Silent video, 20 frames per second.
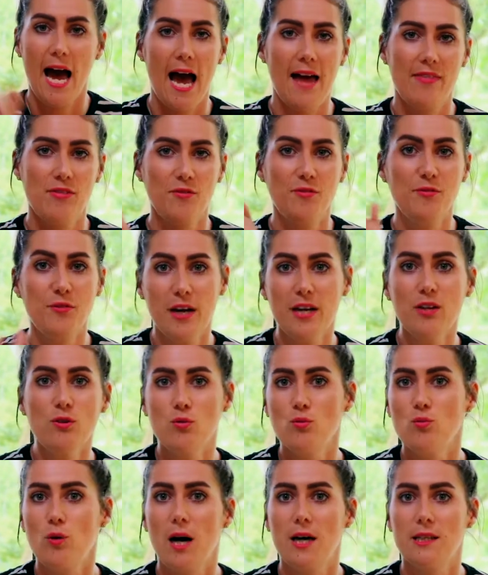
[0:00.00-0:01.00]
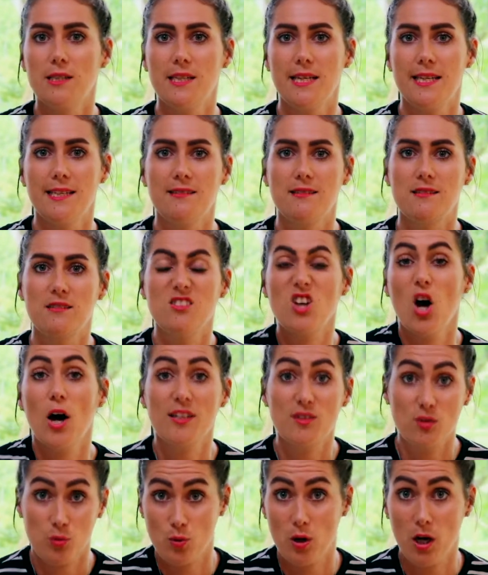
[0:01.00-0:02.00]
And the final one is
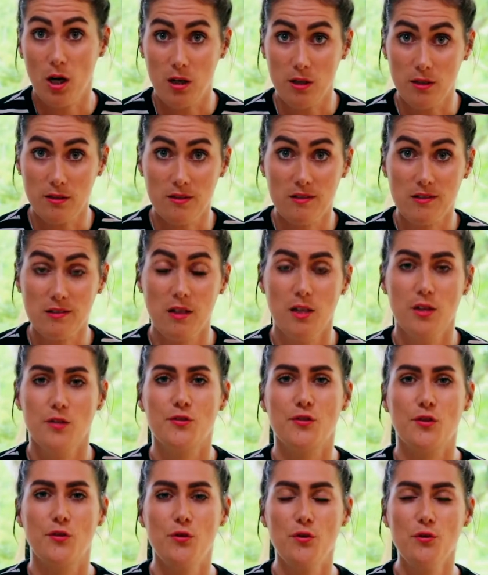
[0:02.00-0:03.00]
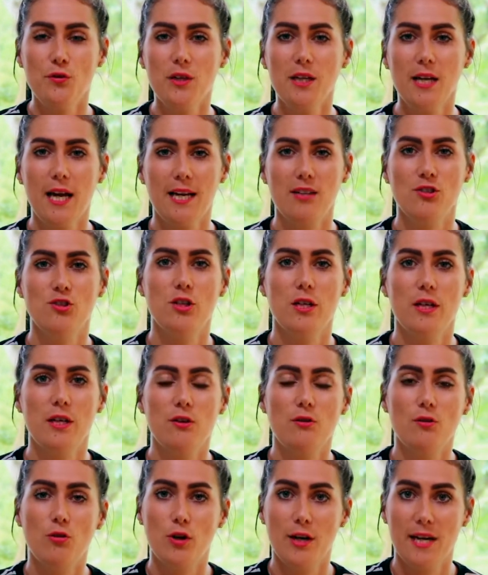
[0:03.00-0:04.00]
title cards. So you can actually
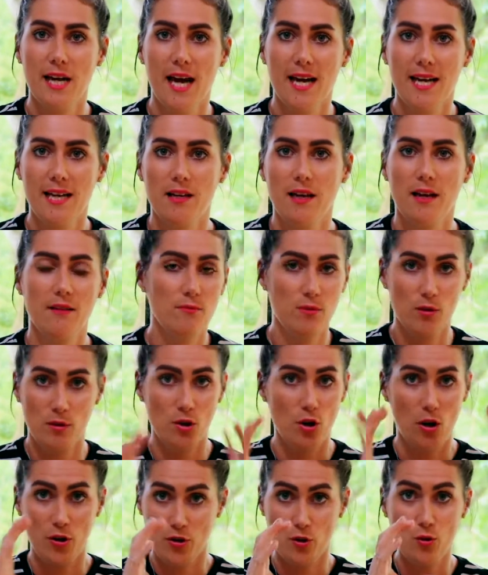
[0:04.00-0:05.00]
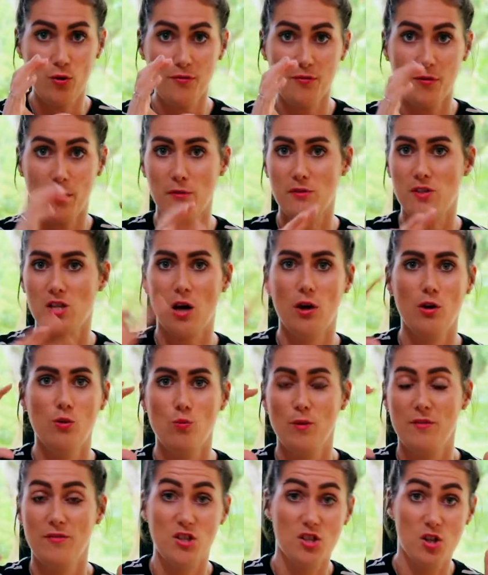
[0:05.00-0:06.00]
create your photo
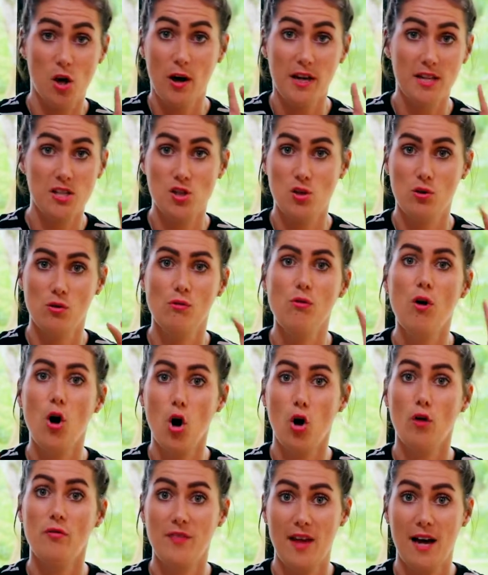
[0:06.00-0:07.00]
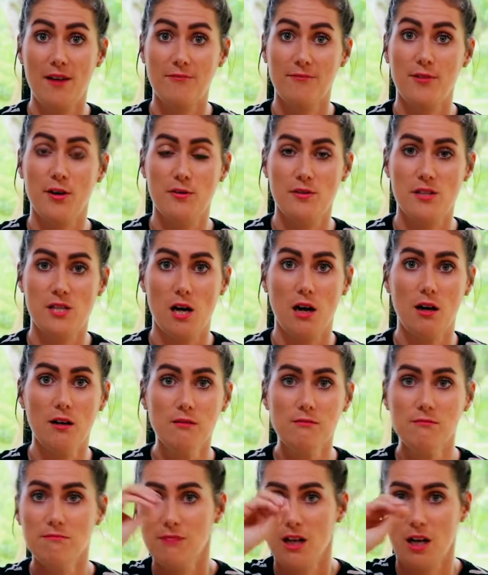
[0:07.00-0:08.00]
with a title on that
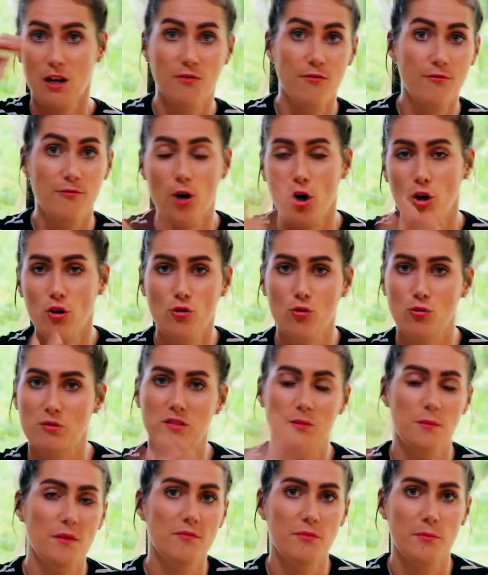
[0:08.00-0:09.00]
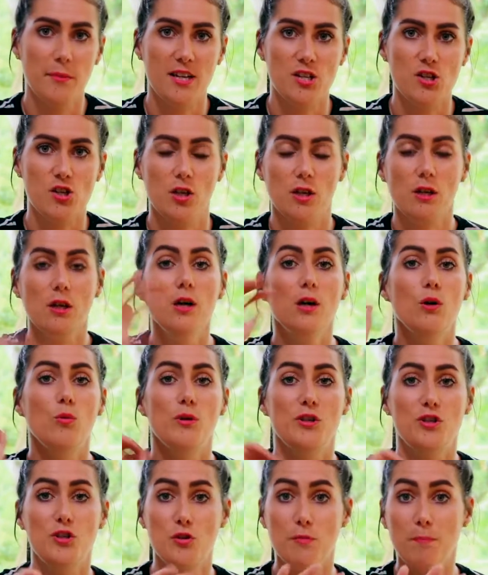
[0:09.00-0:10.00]
photo, like a font or some information,
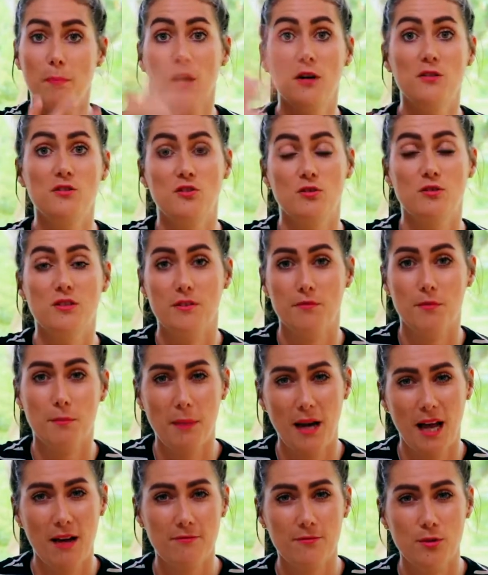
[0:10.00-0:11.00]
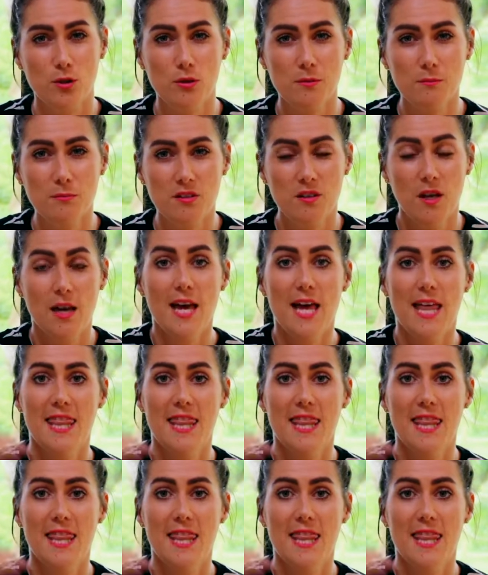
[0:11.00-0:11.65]
which you post on different platforms.